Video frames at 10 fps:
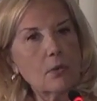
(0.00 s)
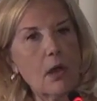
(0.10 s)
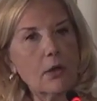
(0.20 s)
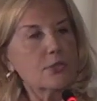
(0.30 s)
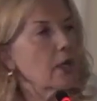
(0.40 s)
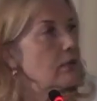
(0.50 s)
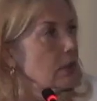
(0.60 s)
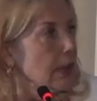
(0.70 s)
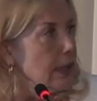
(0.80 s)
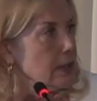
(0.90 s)
our
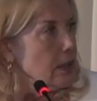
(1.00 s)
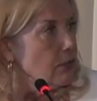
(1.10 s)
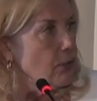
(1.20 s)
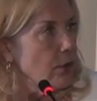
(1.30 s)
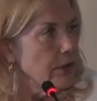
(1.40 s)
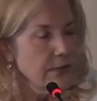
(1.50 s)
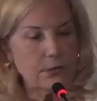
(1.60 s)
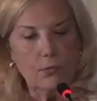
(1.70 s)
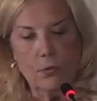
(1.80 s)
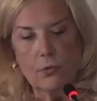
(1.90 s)
general
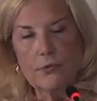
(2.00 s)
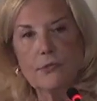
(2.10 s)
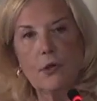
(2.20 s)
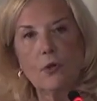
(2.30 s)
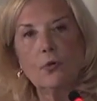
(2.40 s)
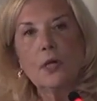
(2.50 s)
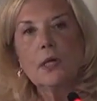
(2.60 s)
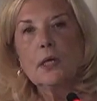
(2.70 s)
anti-avoidance rules. So